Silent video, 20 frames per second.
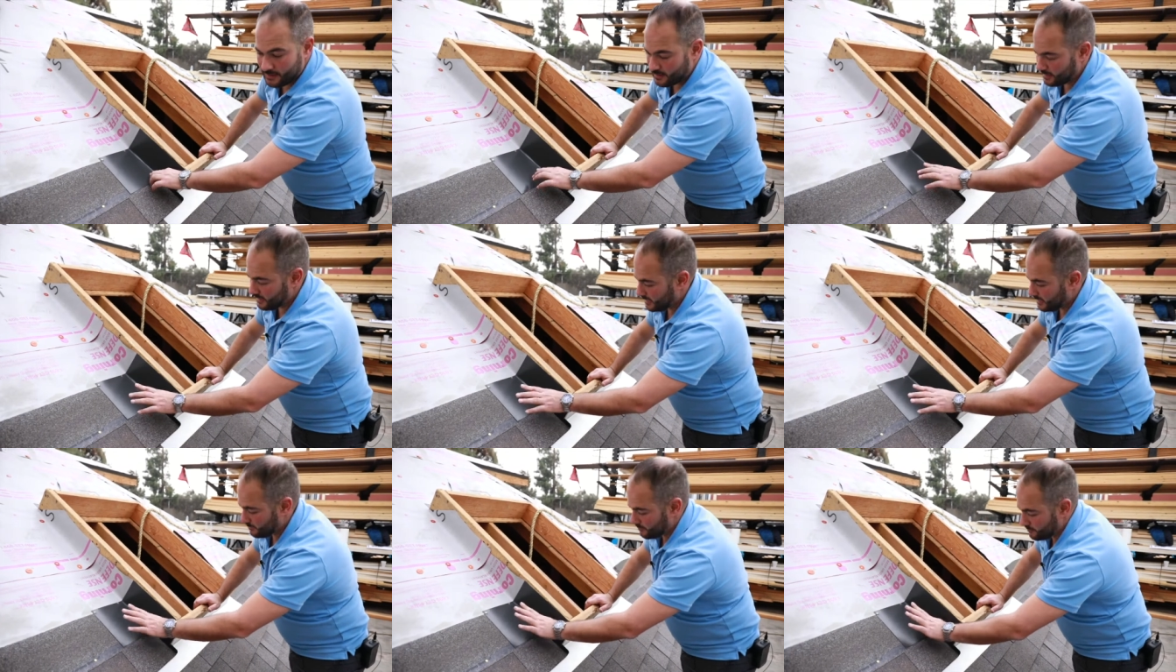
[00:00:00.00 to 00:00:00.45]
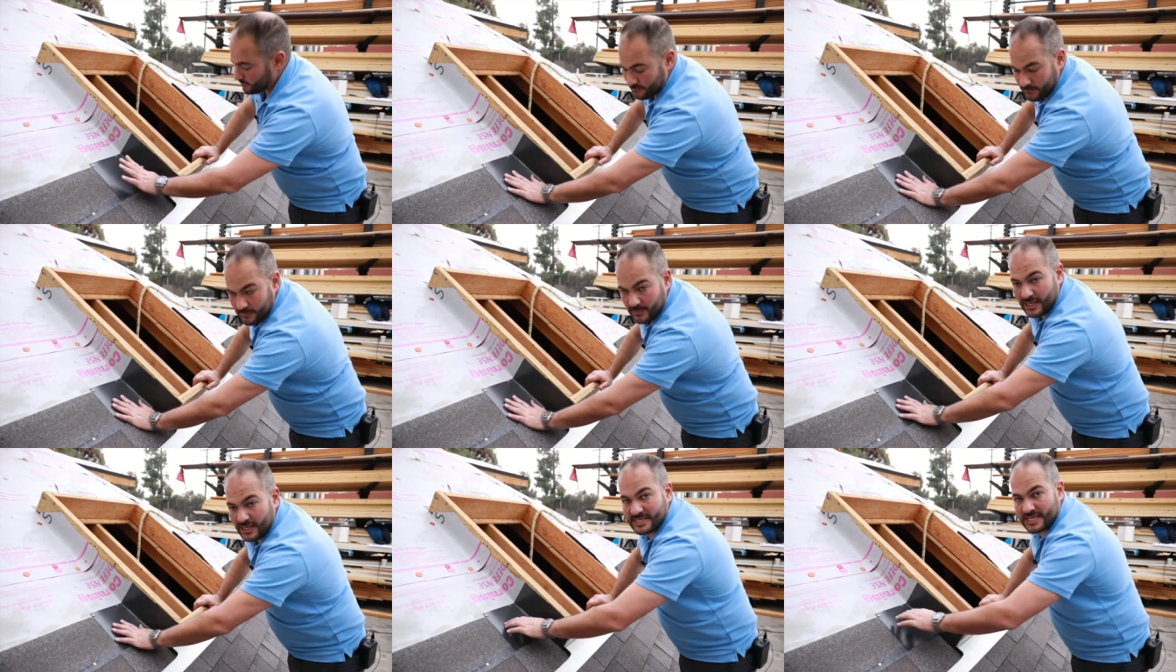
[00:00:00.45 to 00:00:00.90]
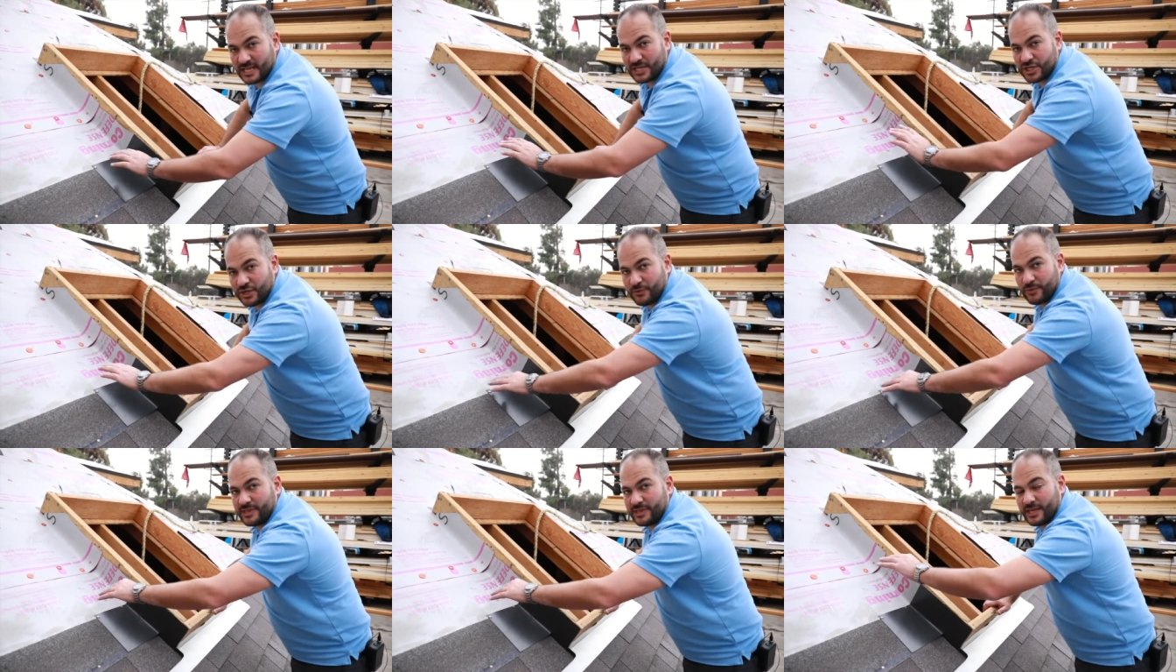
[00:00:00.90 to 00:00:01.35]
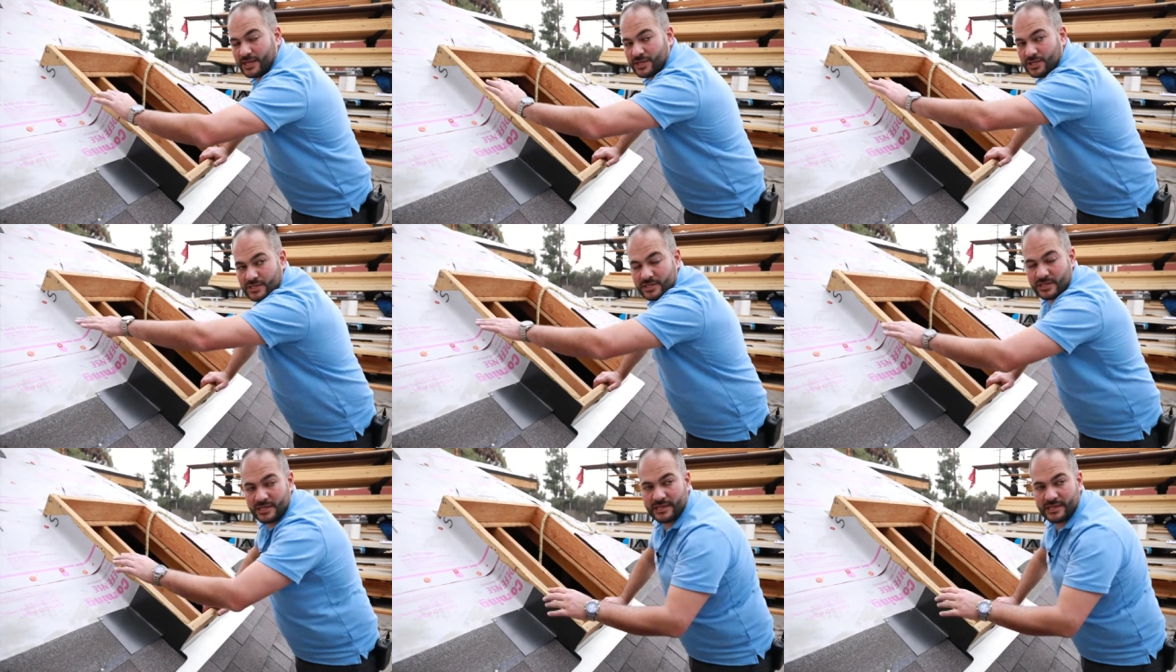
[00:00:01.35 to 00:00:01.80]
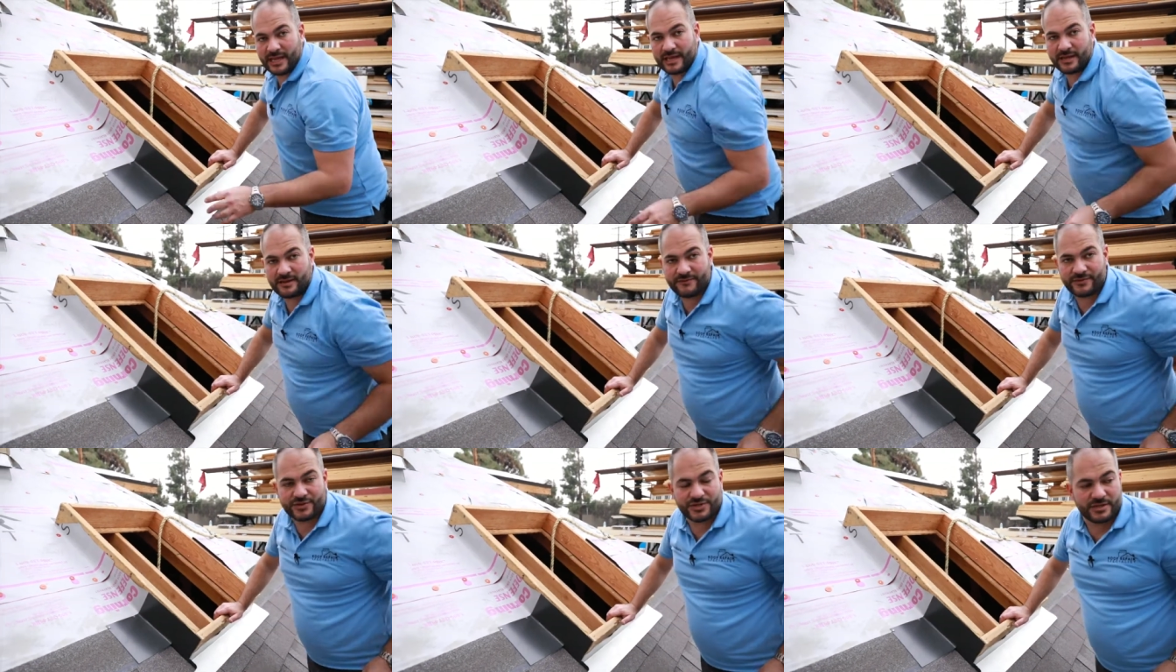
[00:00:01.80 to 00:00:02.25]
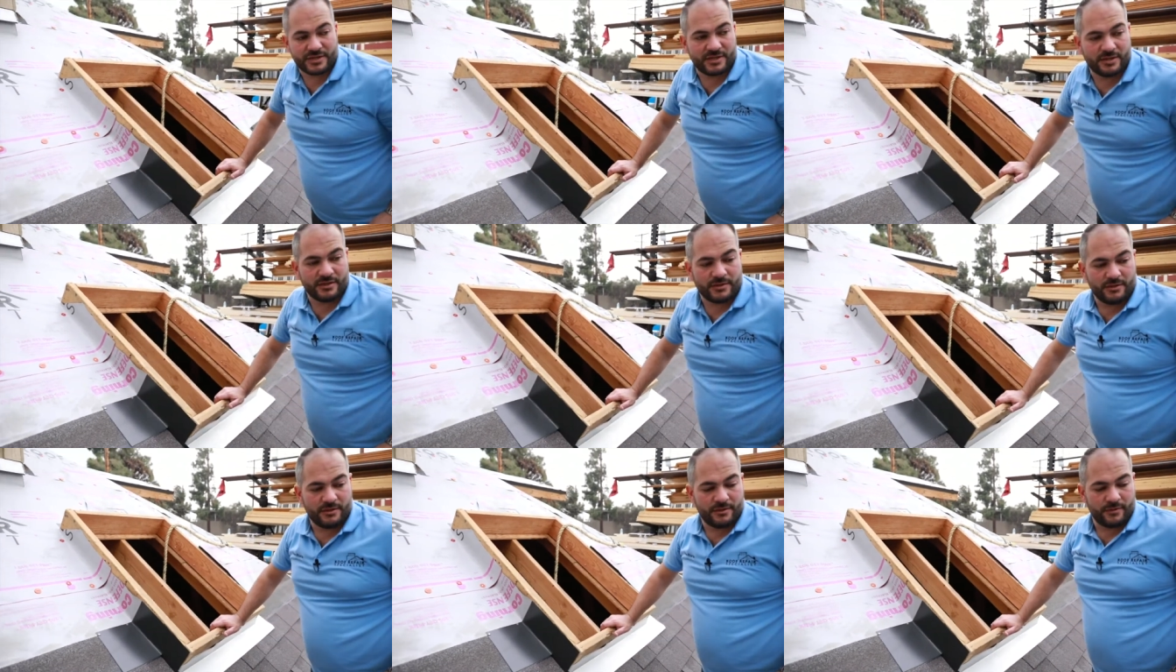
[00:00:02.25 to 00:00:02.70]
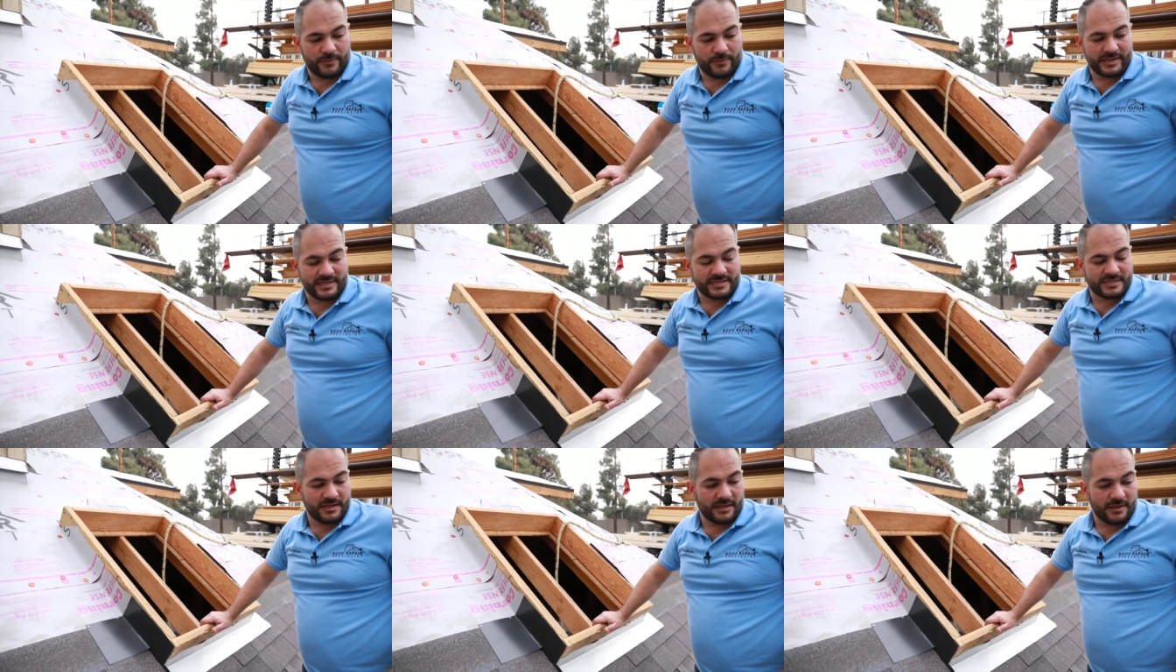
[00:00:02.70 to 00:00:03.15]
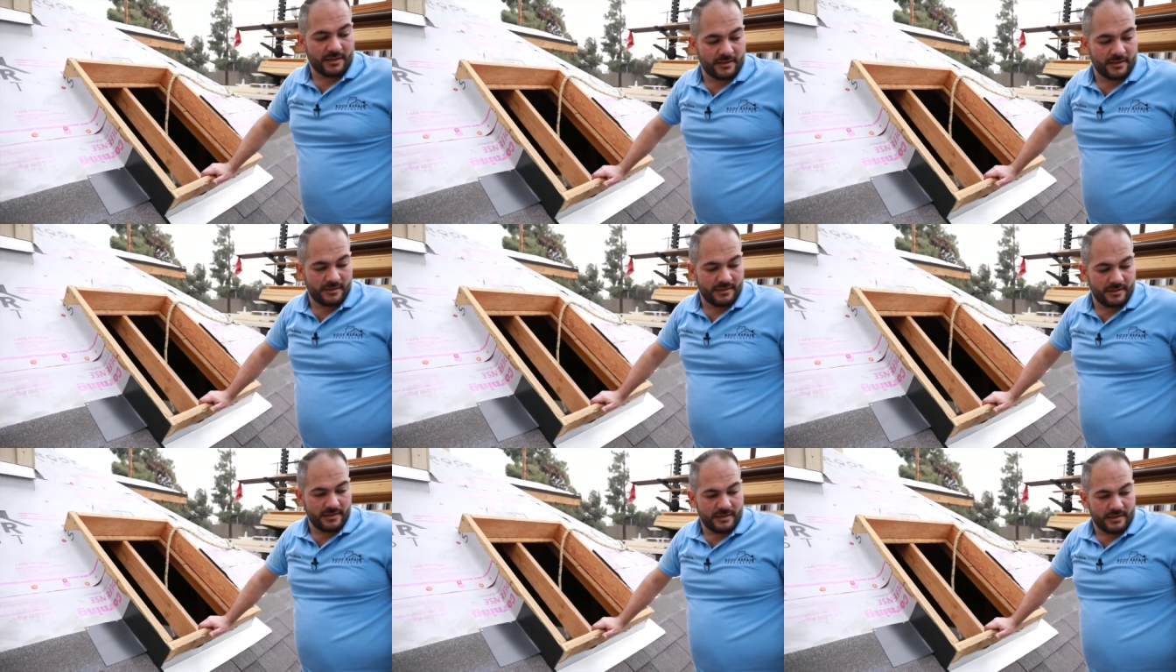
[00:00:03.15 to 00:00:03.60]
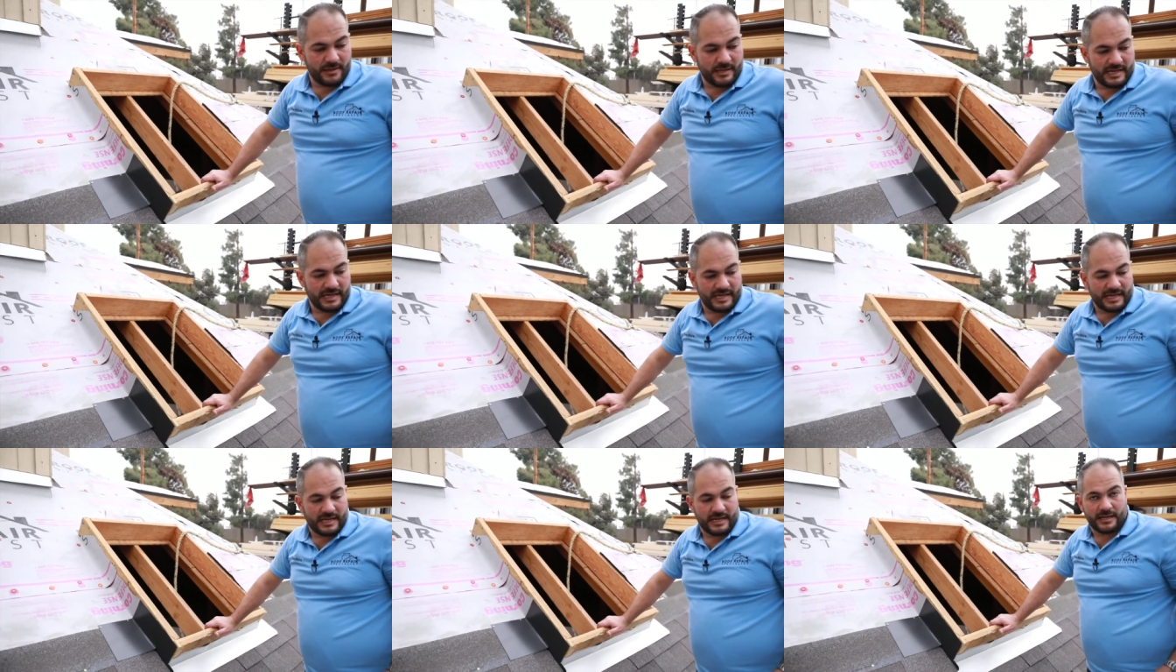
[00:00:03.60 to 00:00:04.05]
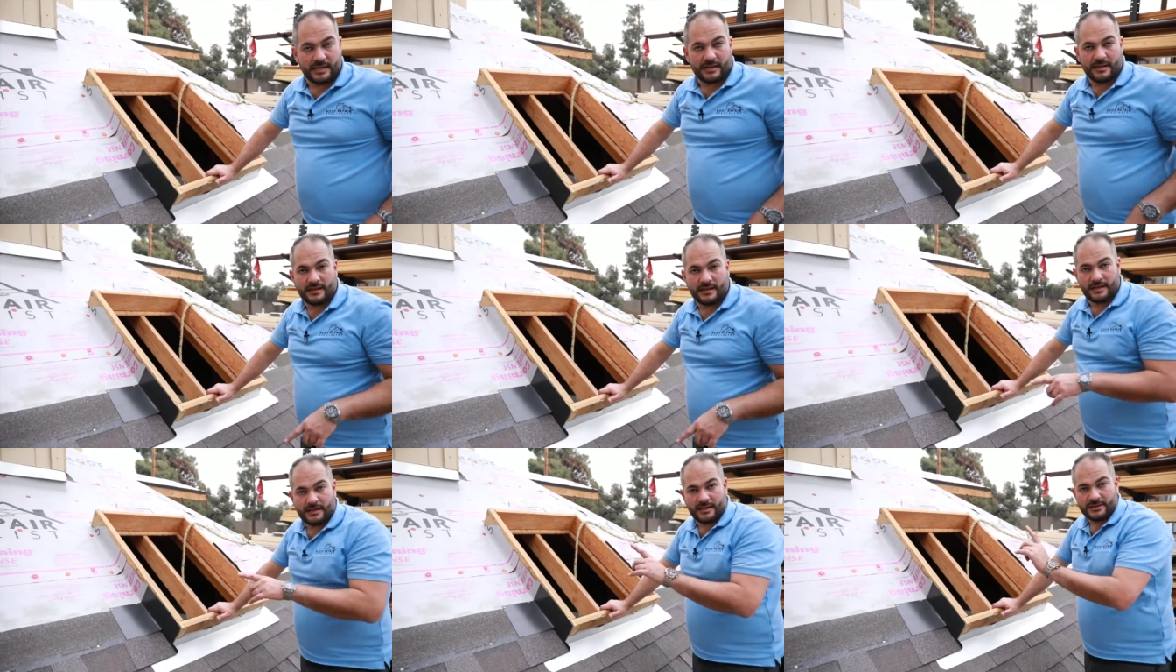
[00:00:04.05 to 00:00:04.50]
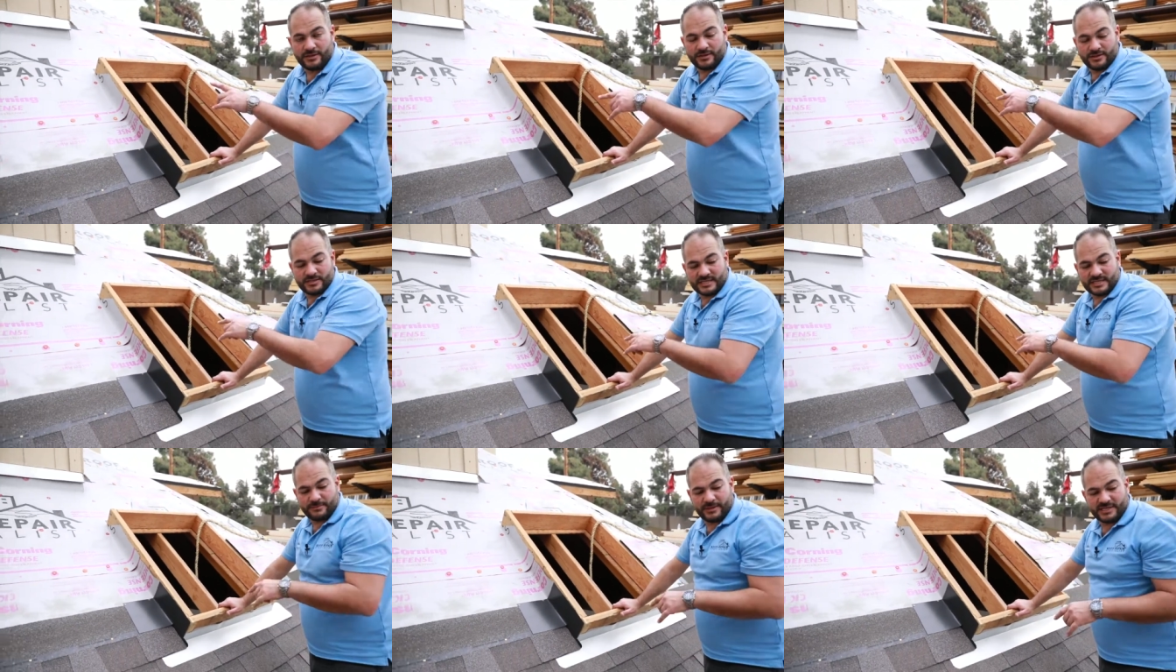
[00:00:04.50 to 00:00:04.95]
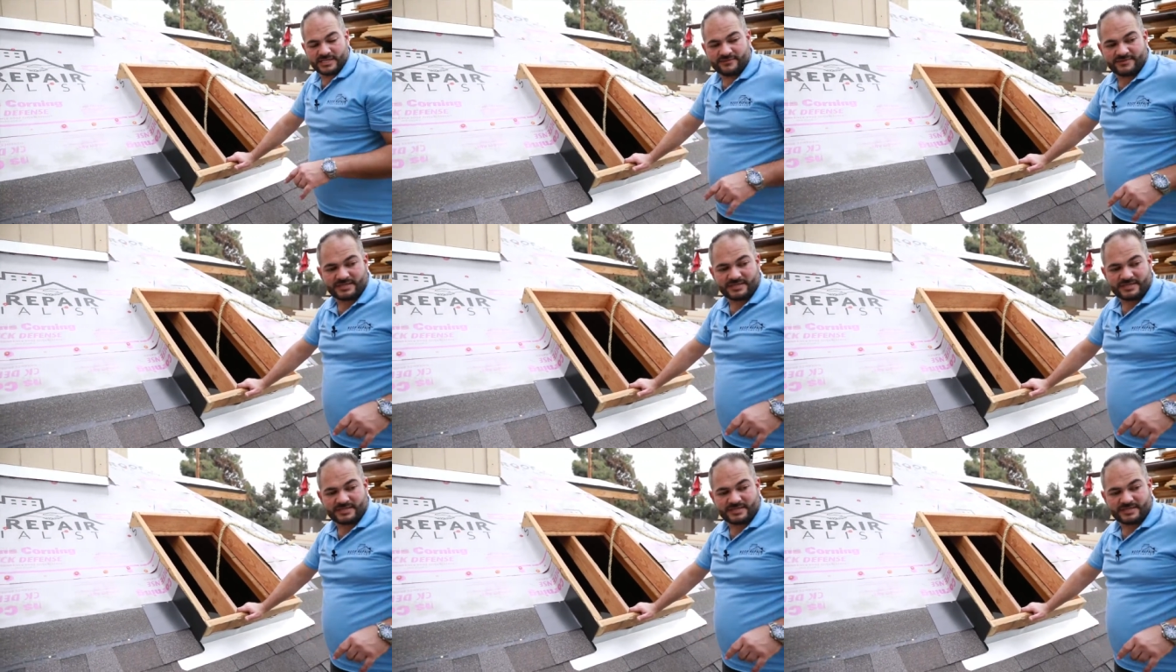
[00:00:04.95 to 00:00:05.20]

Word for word: Um, essentially with each layer of shingle, we install uh, a new piece of